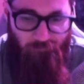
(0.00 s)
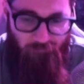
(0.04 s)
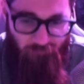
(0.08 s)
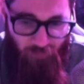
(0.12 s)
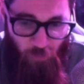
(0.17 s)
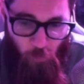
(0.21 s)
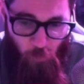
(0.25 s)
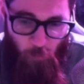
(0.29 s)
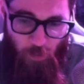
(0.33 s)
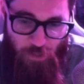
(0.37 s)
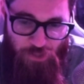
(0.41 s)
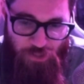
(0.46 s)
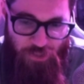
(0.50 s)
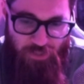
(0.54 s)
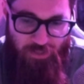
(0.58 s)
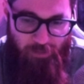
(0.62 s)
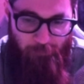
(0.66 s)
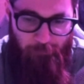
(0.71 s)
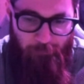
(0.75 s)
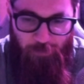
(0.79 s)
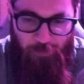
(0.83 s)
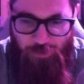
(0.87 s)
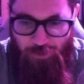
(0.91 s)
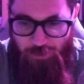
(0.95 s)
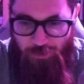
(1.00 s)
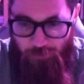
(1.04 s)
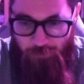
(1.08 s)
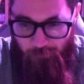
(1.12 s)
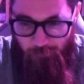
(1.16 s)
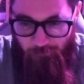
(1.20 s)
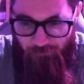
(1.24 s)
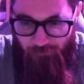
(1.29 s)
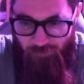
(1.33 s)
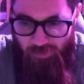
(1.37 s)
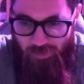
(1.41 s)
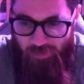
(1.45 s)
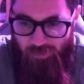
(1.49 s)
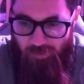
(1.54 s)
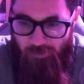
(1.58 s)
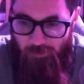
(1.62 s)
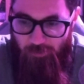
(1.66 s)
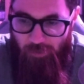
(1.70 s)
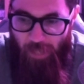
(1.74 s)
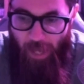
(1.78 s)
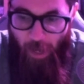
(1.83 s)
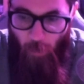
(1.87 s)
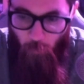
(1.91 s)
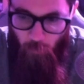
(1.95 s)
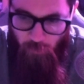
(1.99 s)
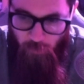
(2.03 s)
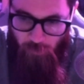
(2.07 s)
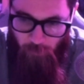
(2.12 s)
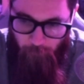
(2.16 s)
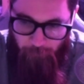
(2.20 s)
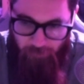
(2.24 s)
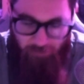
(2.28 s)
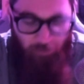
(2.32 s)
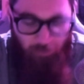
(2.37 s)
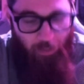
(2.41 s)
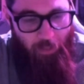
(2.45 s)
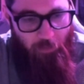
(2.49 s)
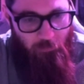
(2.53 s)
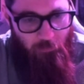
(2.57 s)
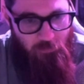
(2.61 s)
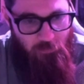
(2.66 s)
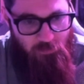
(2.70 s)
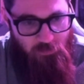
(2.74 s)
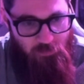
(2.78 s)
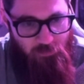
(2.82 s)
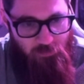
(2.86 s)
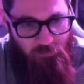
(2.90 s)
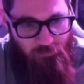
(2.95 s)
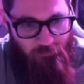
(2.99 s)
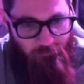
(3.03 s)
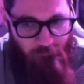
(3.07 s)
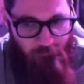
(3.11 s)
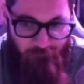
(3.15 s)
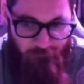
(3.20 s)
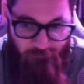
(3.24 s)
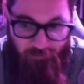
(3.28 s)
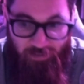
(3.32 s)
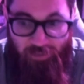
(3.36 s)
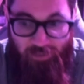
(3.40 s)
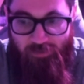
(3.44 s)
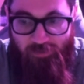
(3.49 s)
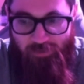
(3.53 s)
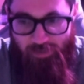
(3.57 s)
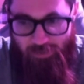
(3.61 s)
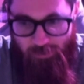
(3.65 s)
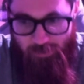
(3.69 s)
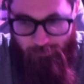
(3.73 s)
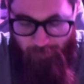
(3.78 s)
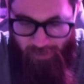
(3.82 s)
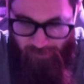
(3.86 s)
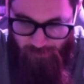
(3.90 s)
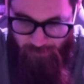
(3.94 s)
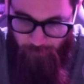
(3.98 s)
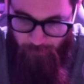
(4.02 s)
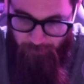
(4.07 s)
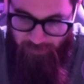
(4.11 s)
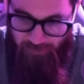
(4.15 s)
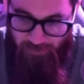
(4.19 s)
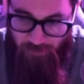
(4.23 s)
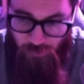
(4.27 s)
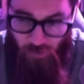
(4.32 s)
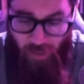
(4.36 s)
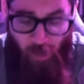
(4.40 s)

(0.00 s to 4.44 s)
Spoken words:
Question number 2. How will your players fit into this masterpiece?